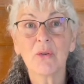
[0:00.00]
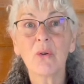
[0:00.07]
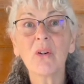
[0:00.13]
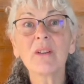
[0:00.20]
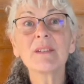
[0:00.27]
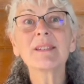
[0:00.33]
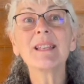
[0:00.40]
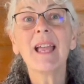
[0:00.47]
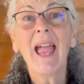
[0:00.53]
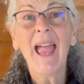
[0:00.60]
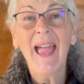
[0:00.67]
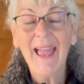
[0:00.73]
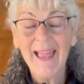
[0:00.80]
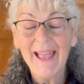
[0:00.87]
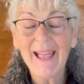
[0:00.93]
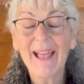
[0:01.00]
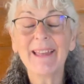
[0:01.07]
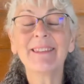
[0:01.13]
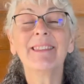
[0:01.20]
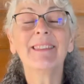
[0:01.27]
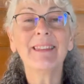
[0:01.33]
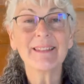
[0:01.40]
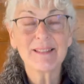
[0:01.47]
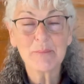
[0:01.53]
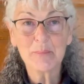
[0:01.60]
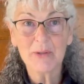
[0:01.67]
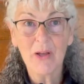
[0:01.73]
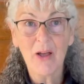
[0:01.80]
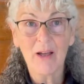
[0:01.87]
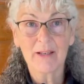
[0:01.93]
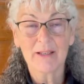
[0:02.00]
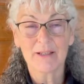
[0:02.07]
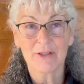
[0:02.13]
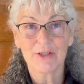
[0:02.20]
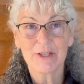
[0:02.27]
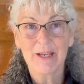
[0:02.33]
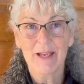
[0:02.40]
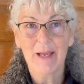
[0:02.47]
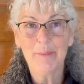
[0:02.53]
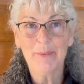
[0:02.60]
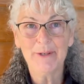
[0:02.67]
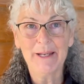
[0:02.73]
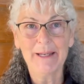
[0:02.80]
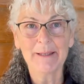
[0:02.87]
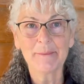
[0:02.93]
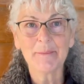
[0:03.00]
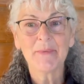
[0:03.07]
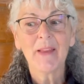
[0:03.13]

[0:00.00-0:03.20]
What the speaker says: horse, had this blockage happening.